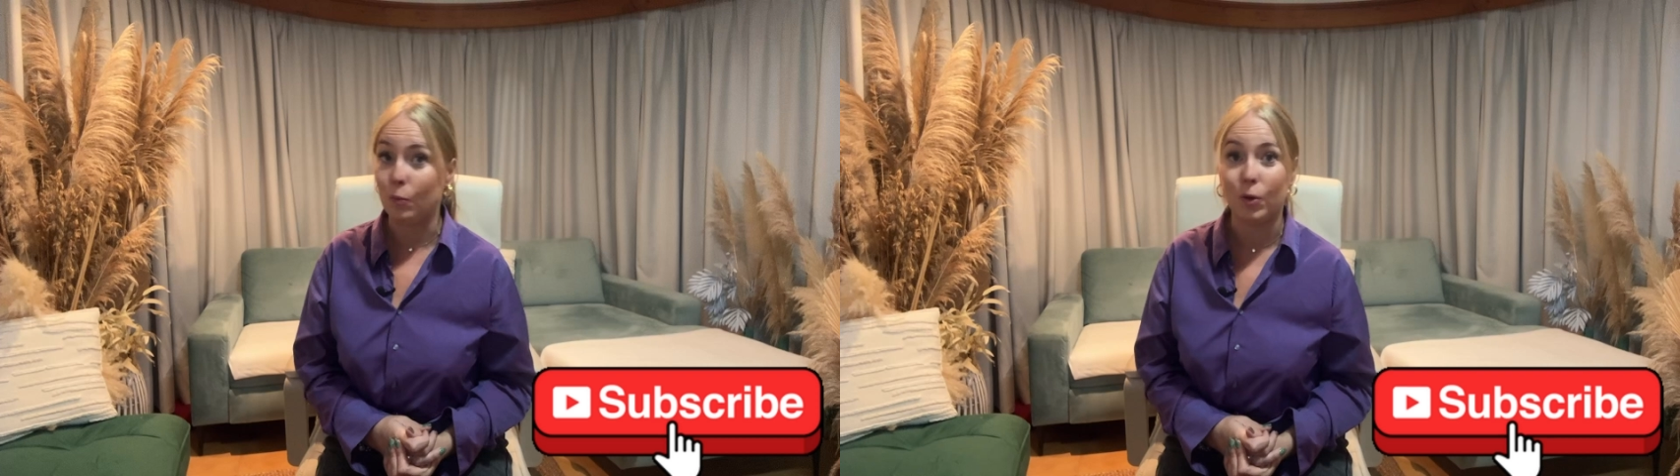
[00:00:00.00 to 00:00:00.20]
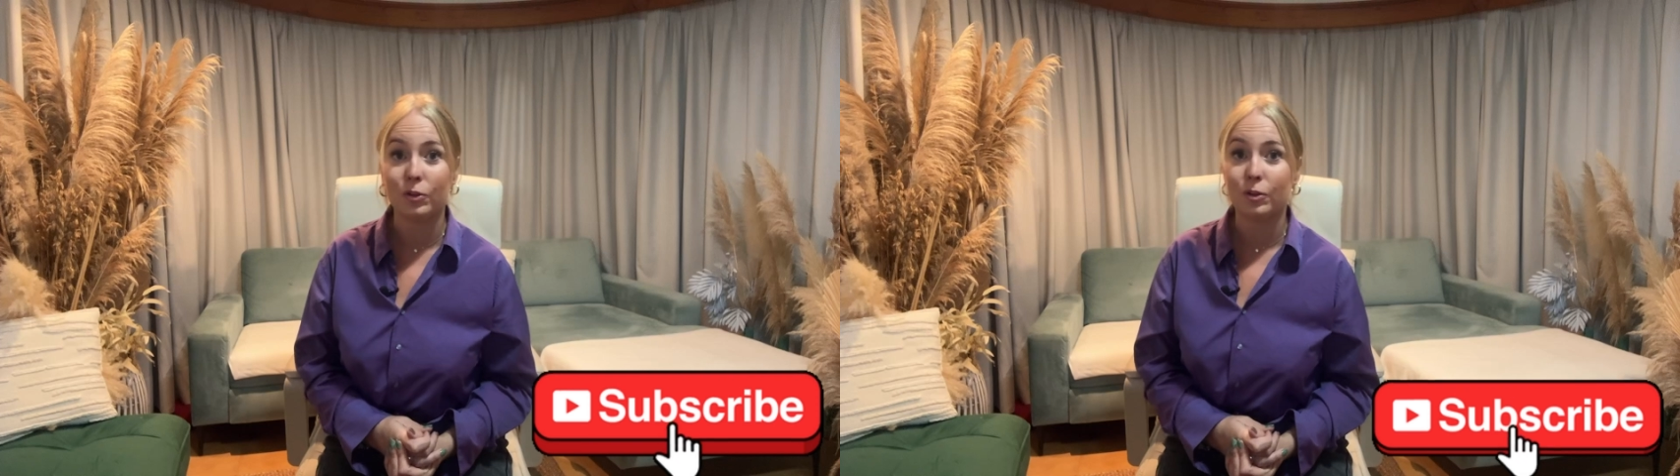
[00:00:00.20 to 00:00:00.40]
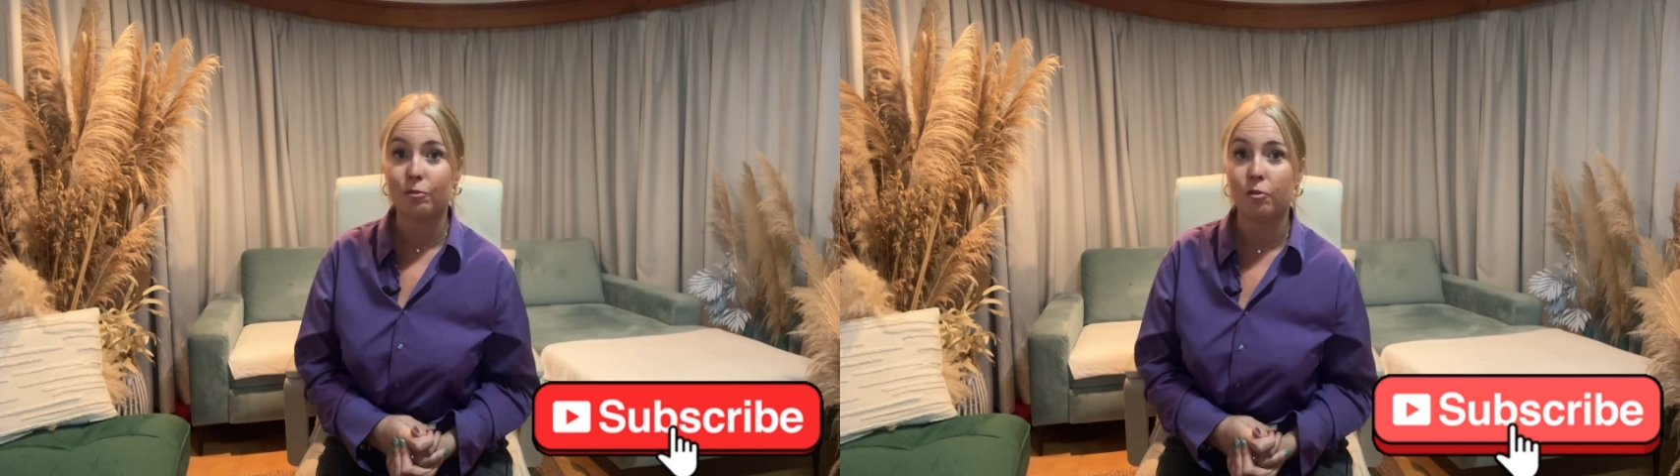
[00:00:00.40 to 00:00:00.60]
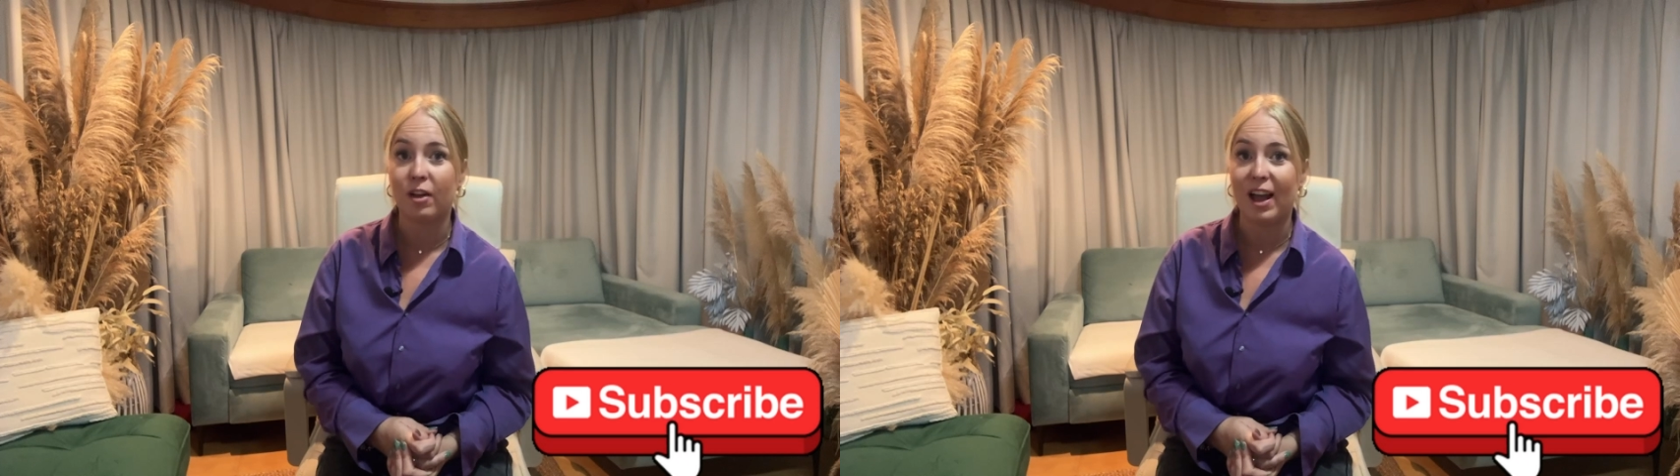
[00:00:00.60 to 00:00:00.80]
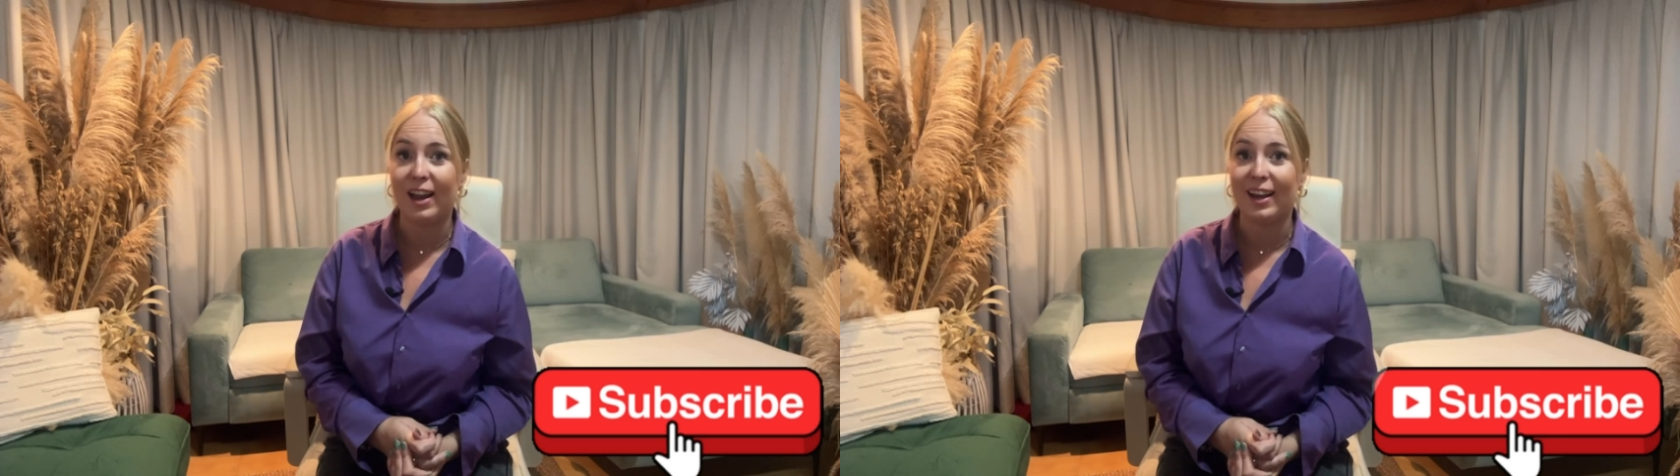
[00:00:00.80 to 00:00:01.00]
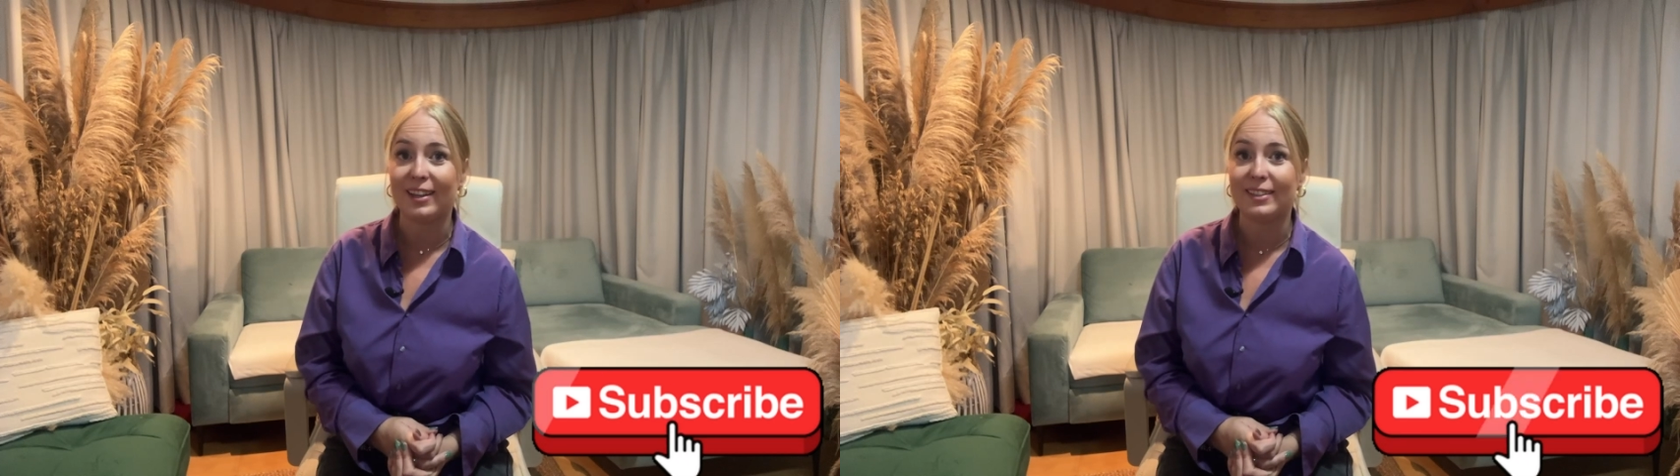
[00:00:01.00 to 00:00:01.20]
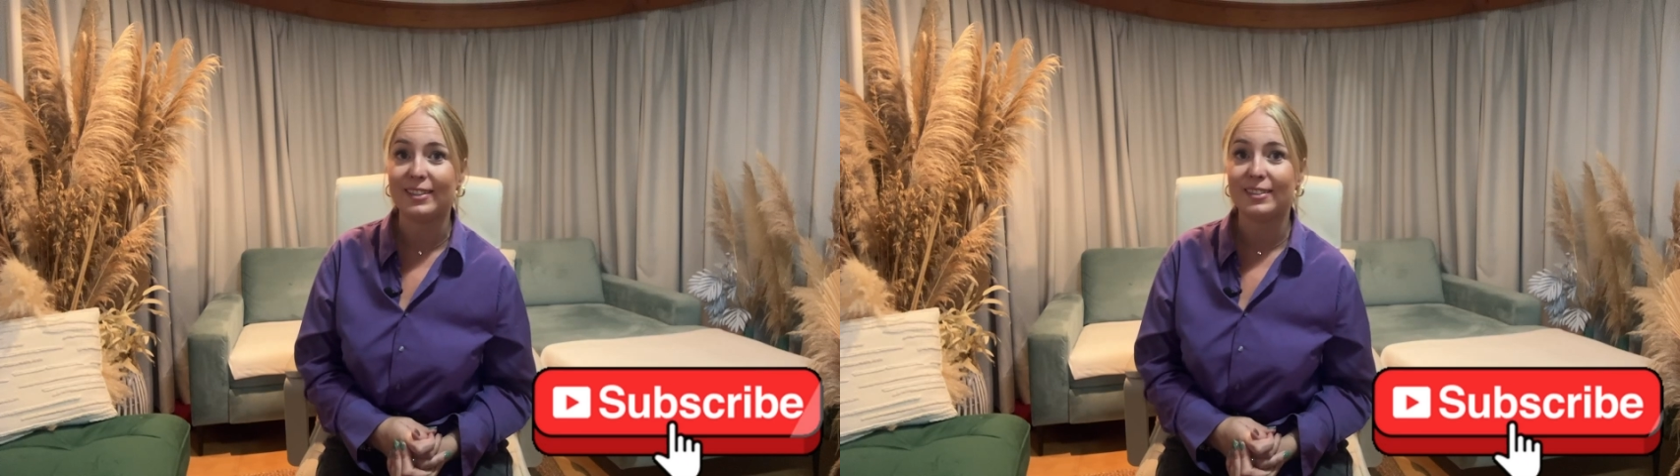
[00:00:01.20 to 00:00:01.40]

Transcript: wonderful island.